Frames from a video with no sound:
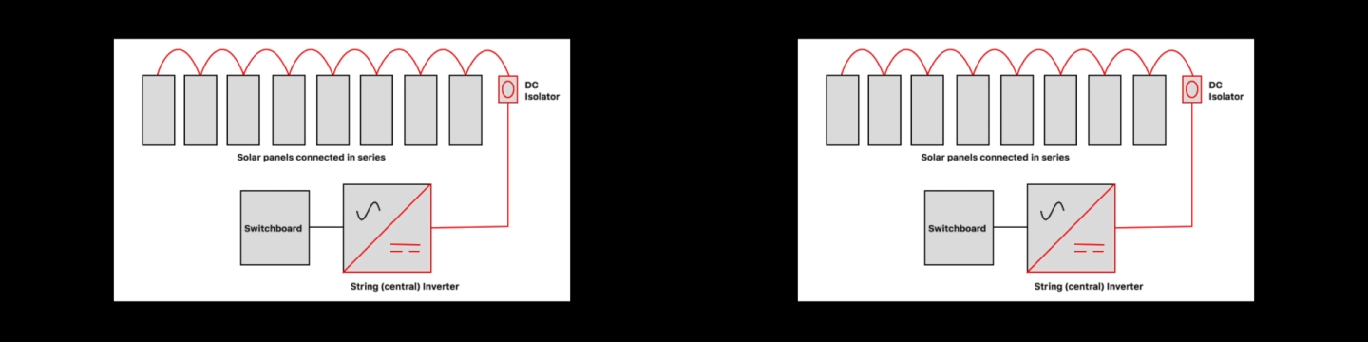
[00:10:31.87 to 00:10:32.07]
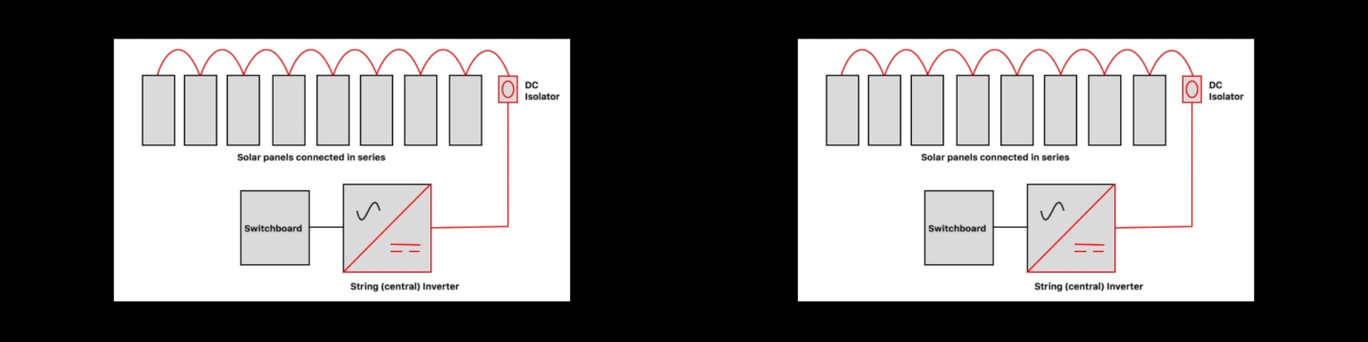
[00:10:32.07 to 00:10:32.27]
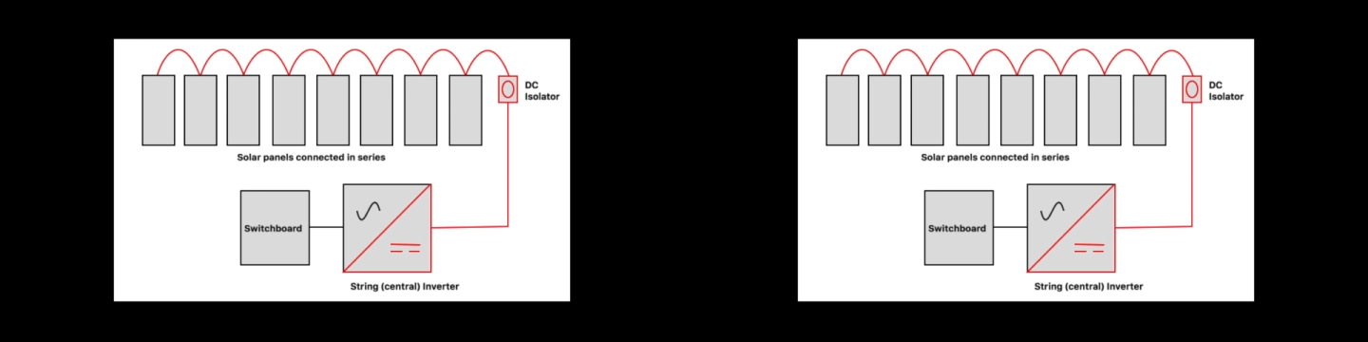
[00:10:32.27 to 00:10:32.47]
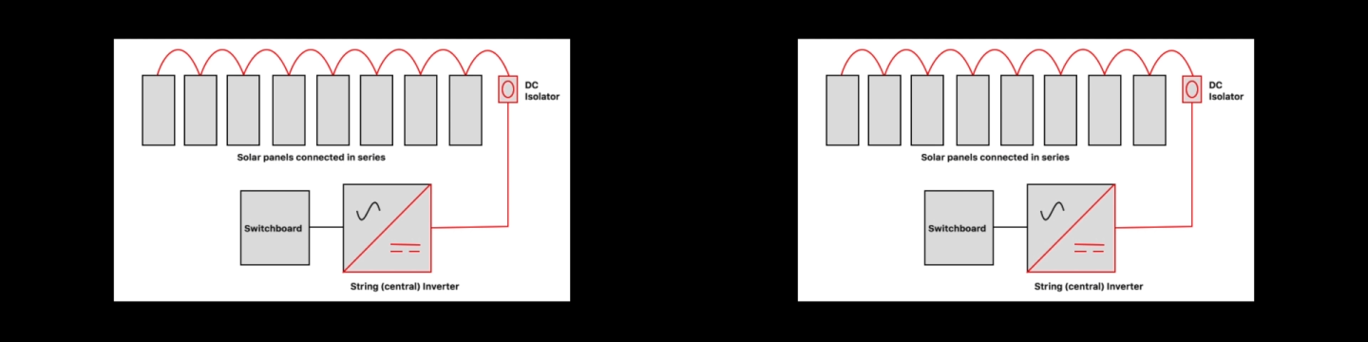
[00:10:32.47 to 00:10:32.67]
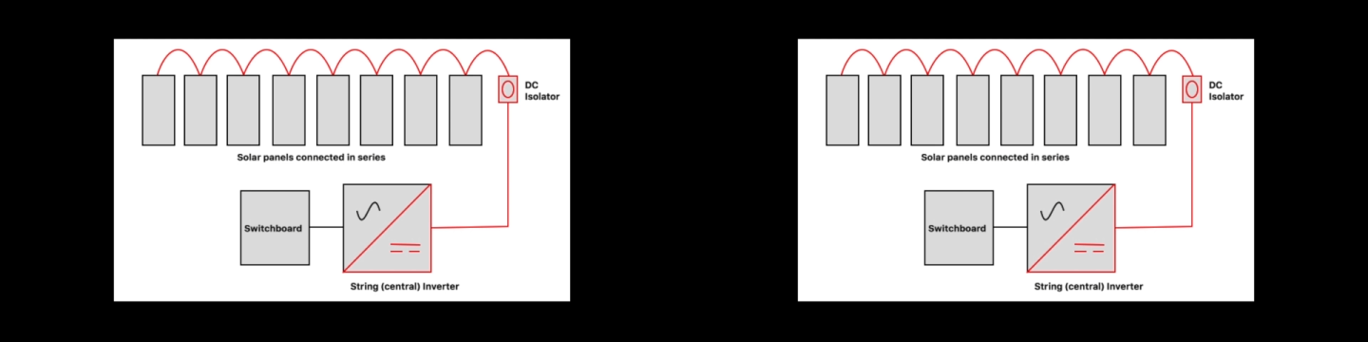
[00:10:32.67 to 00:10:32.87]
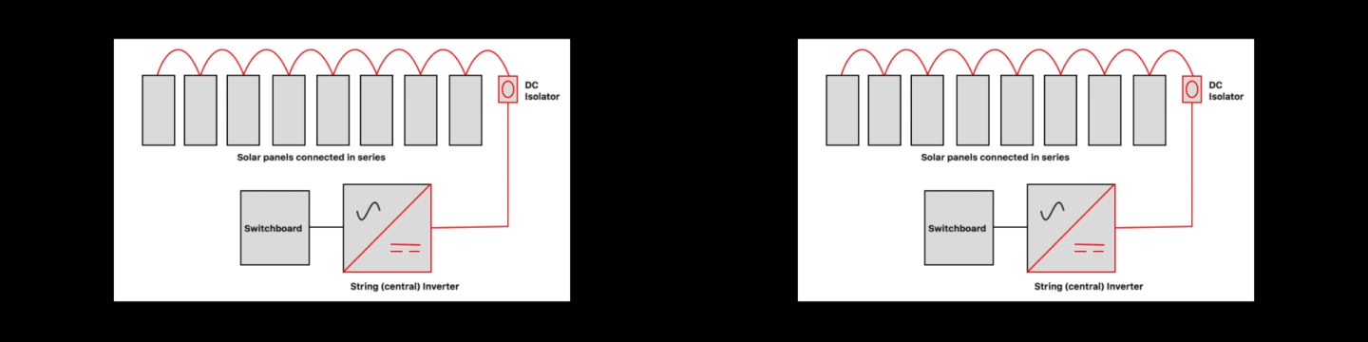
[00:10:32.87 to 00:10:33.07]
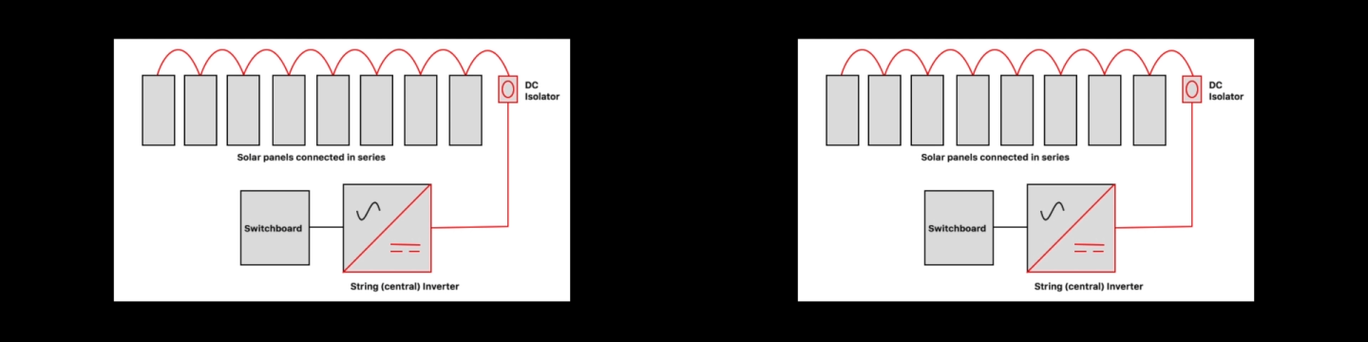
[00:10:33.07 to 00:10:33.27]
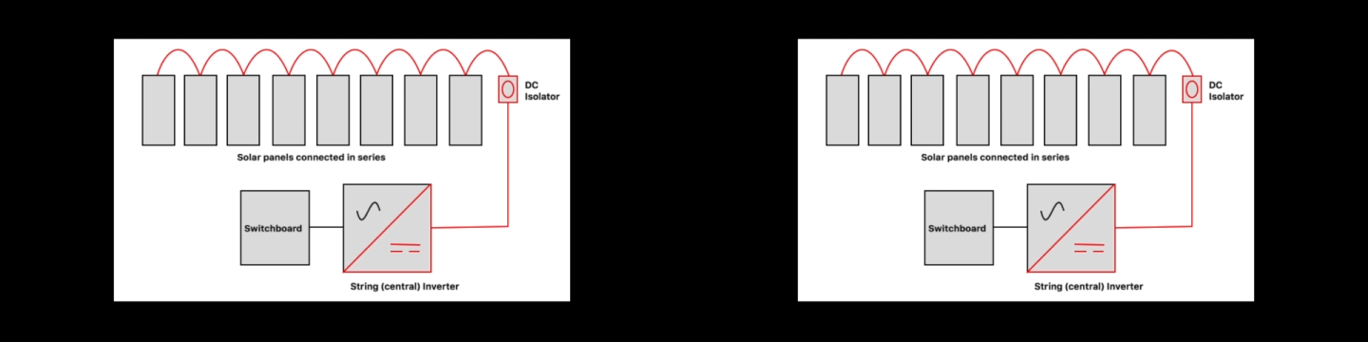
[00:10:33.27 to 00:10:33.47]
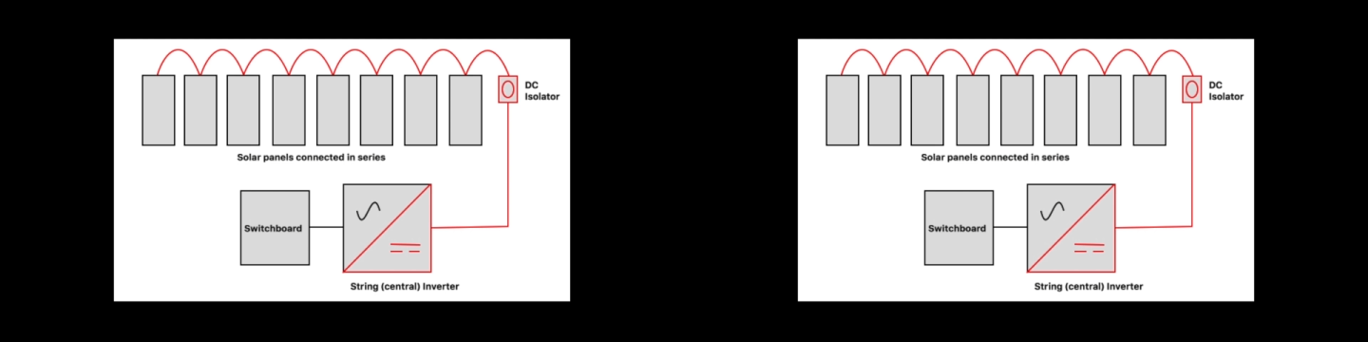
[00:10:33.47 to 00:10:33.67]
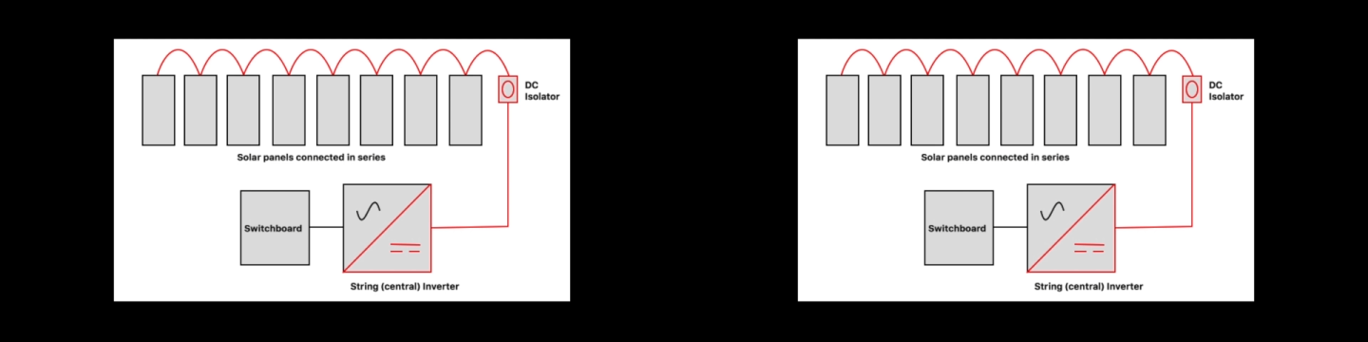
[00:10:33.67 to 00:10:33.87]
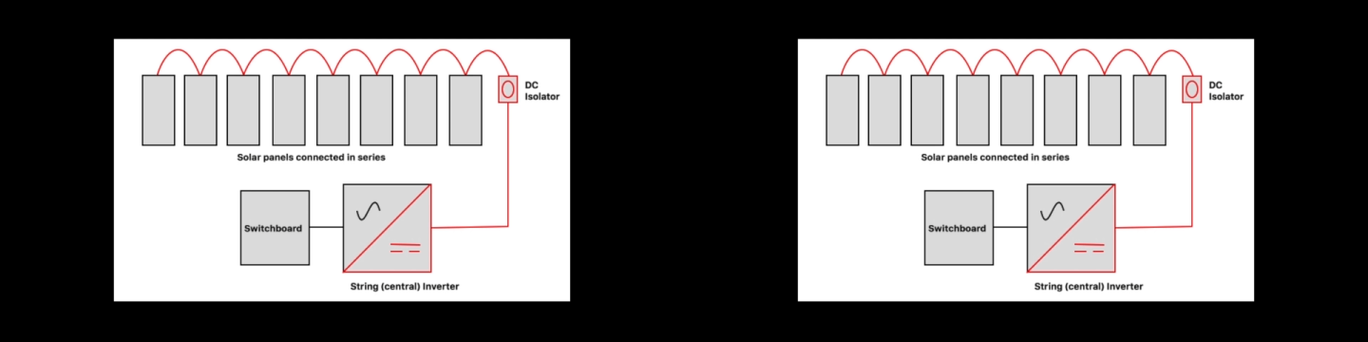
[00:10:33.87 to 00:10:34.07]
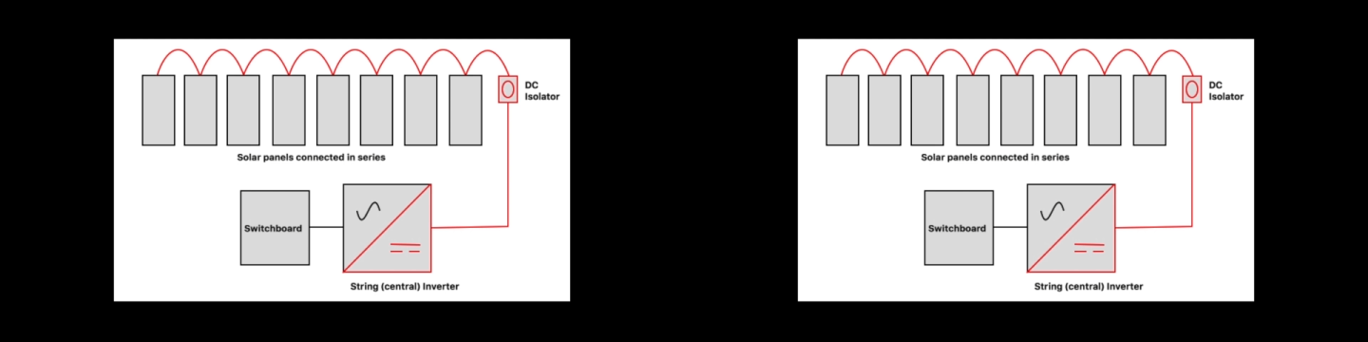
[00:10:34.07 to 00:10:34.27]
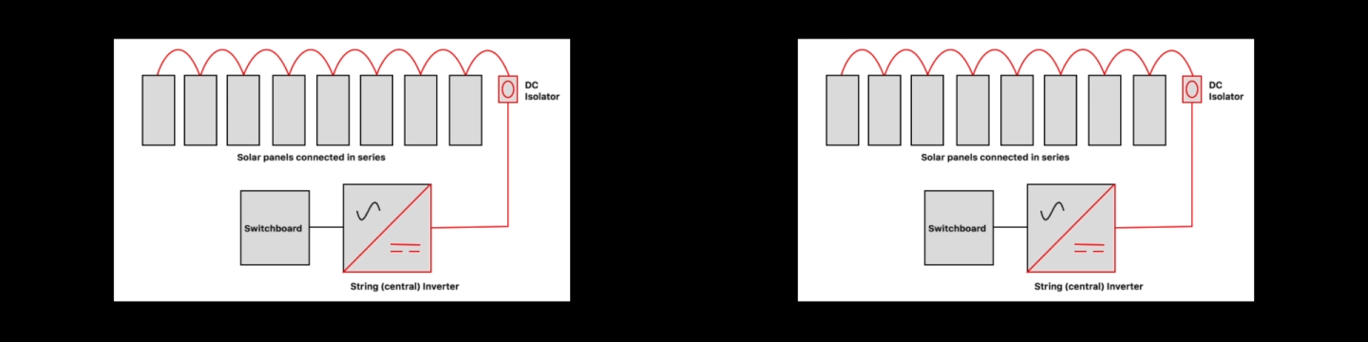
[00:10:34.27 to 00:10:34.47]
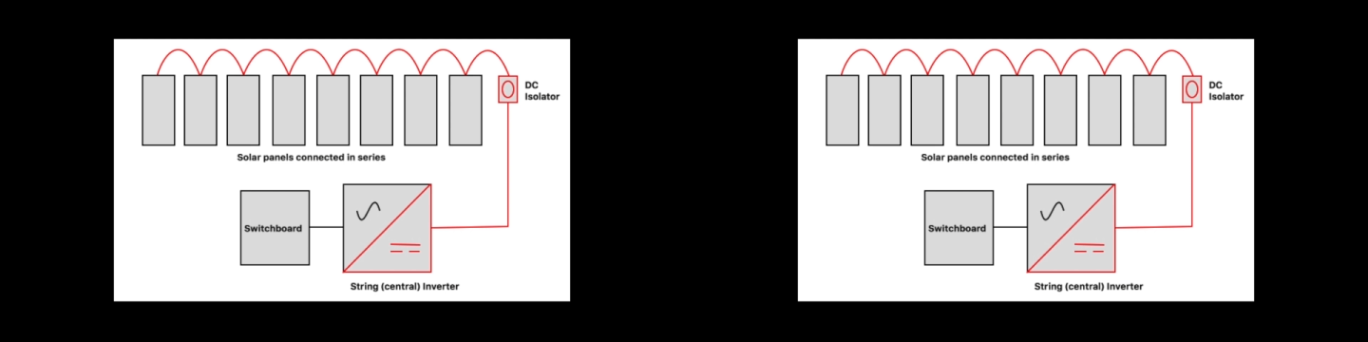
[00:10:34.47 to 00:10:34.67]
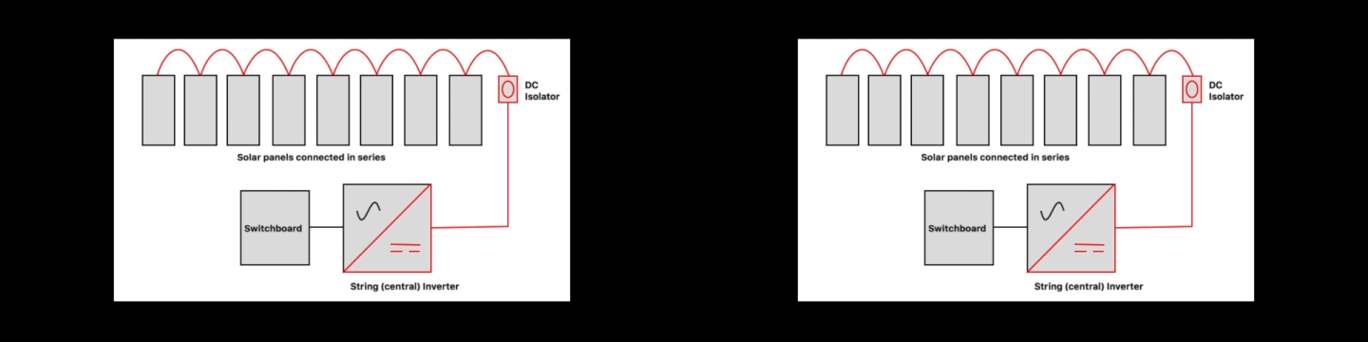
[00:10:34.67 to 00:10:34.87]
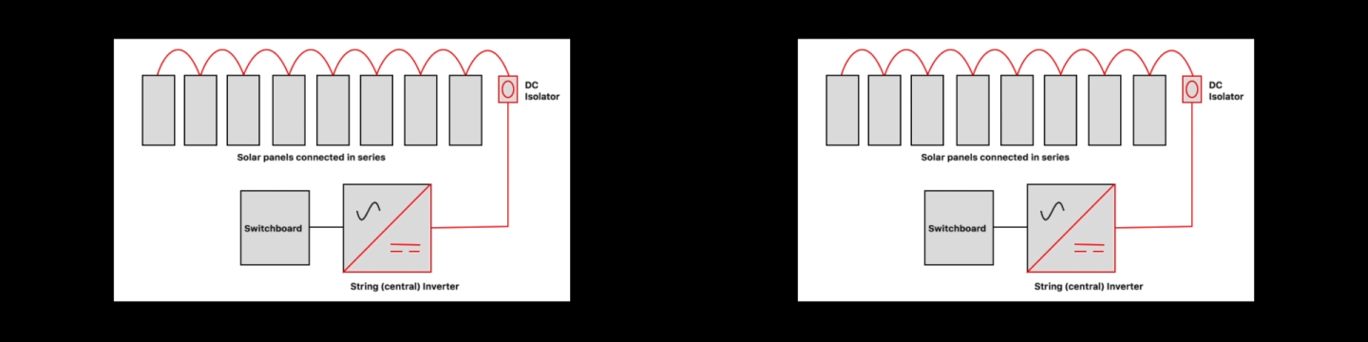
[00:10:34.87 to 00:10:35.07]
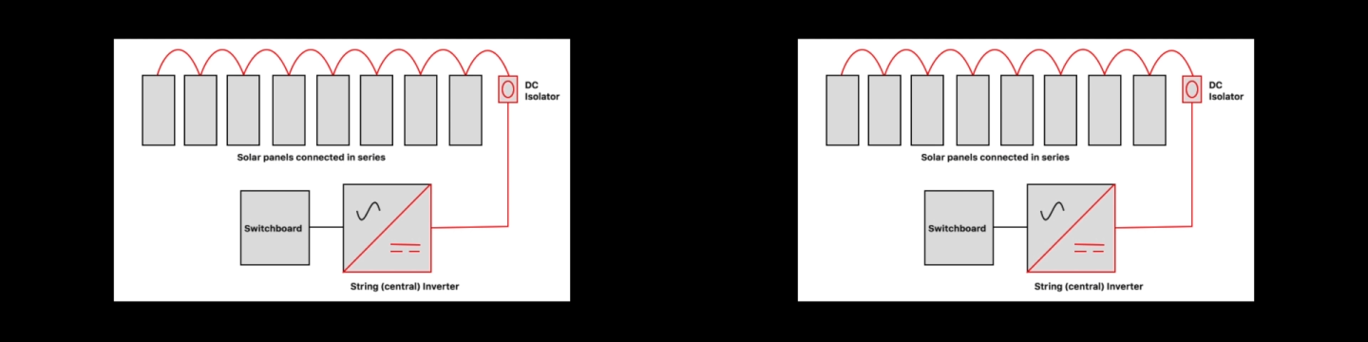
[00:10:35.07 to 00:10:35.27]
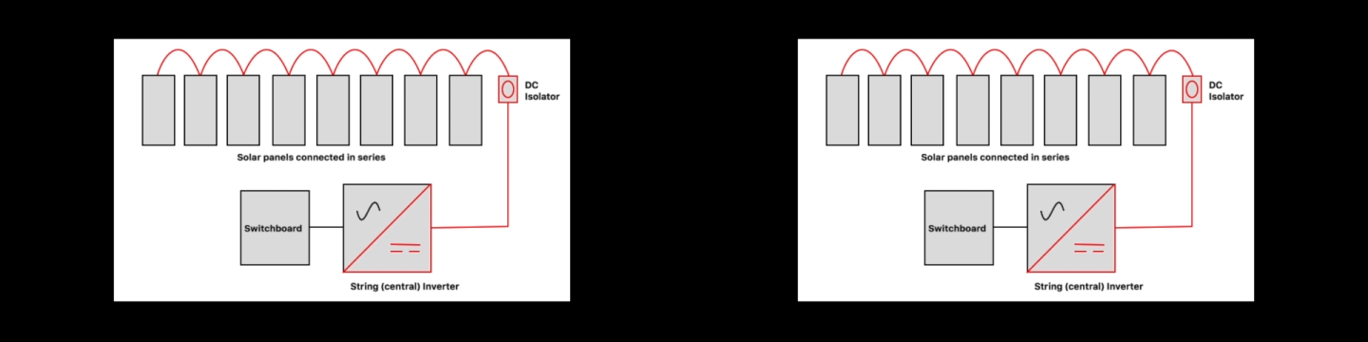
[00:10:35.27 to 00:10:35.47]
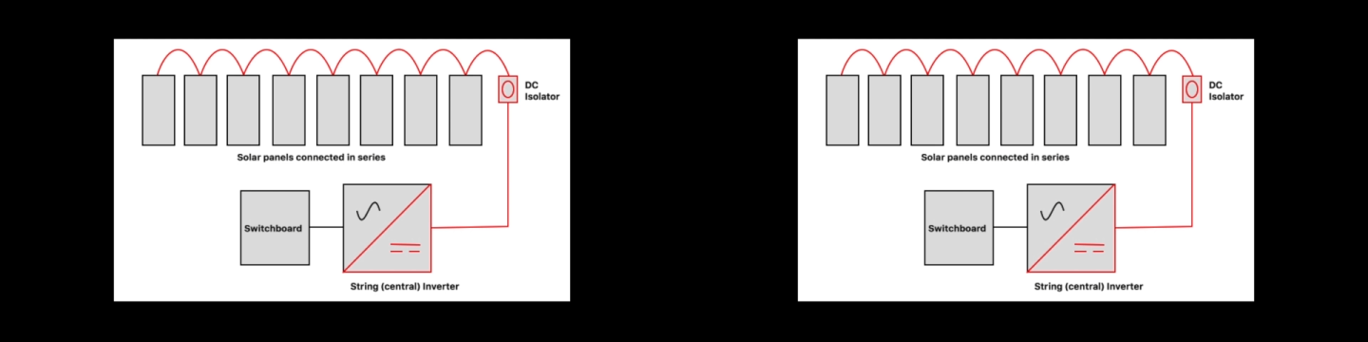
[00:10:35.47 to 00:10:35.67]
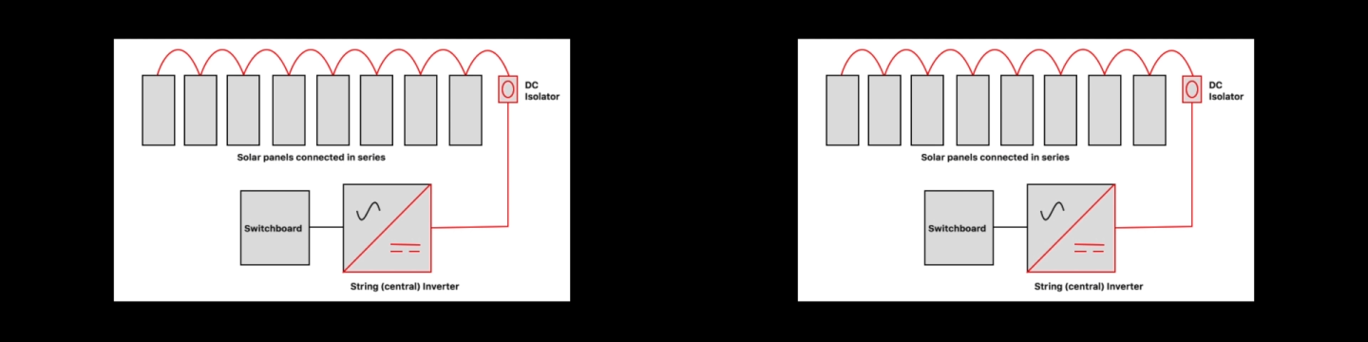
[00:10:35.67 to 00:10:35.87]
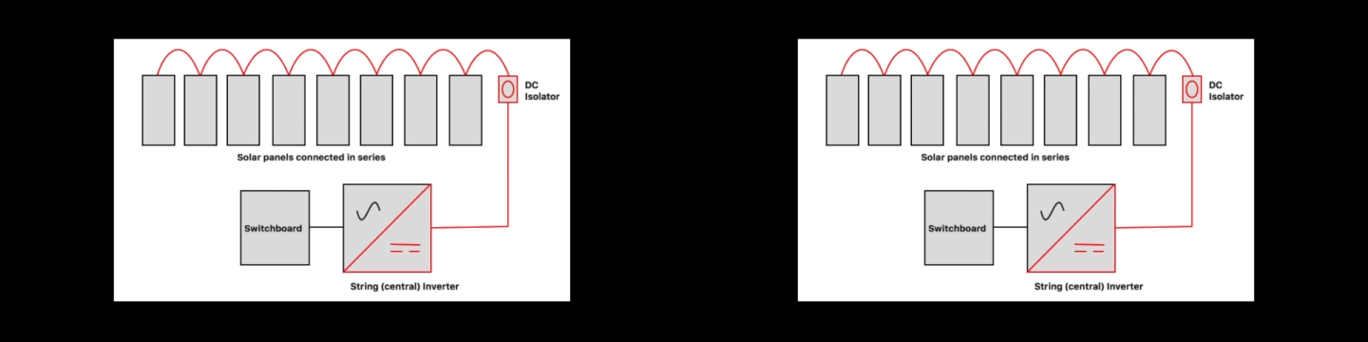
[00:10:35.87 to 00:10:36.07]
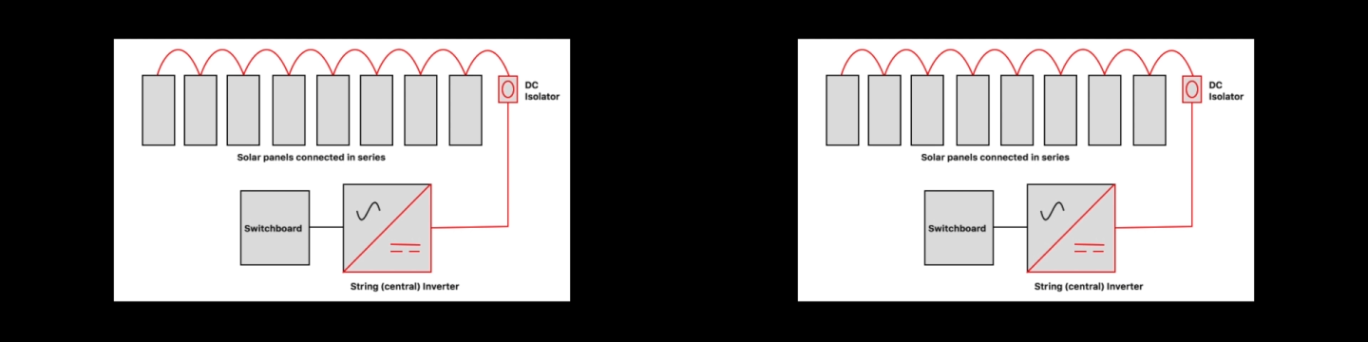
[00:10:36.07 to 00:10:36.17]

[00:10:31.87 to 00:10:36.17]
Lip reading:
[unreadable: no face in view]